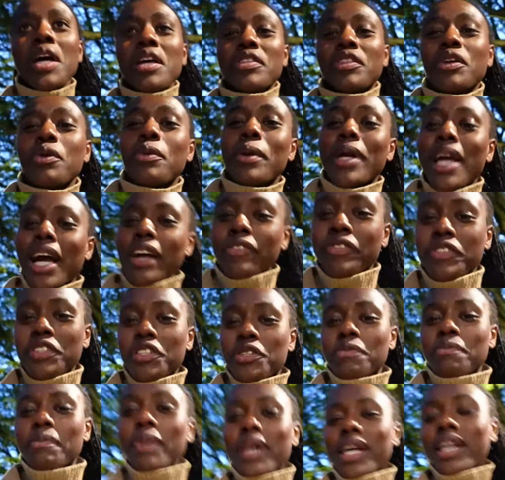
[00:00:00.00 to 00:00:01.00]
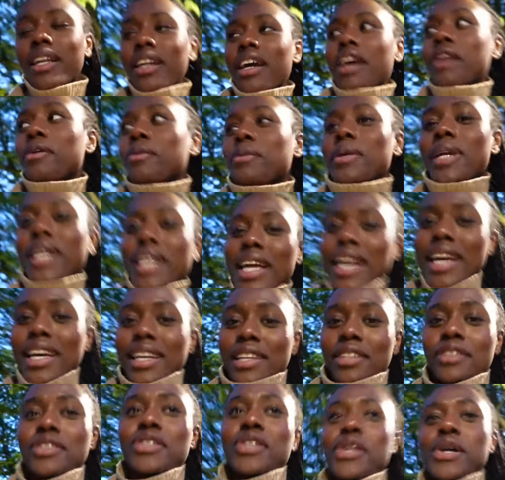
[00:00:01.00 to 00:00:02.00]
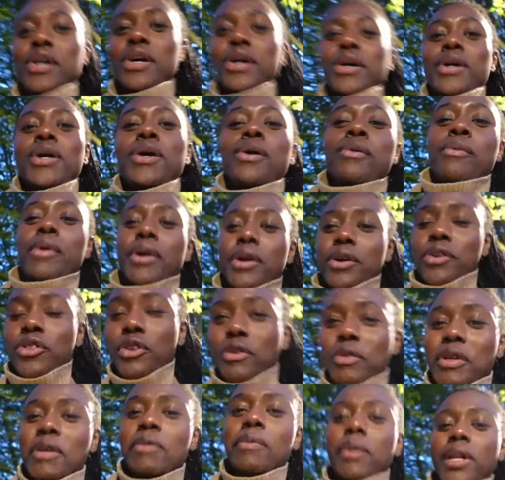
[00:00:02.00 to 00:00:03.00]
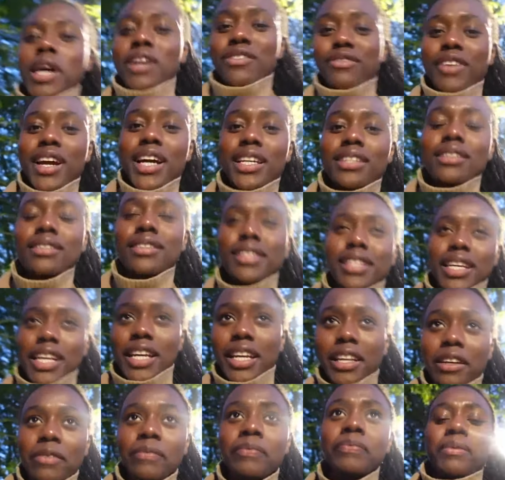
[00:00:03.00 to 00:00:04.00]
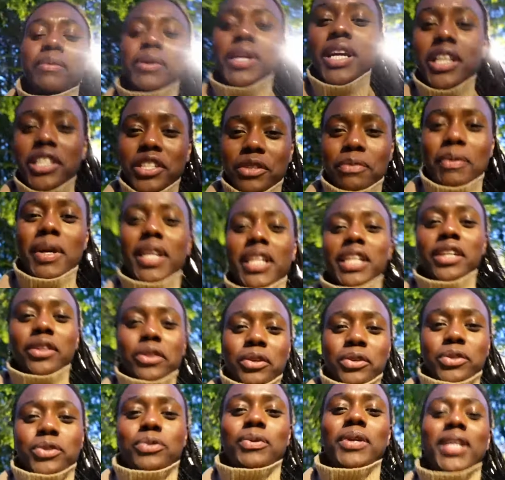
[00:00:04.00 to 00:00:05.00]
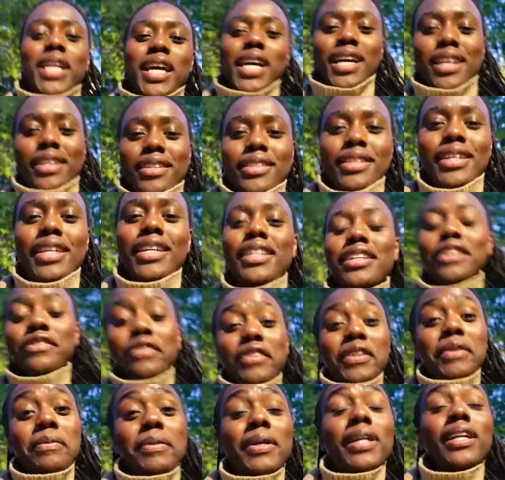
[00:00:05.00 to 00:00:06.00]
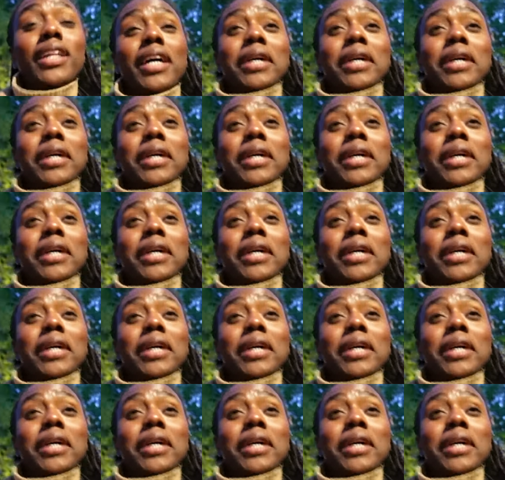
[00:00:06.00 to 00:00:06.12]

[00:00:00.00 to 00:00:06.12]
So we have to spend our weekend where other people are resting. We are spending those weekends in the flipping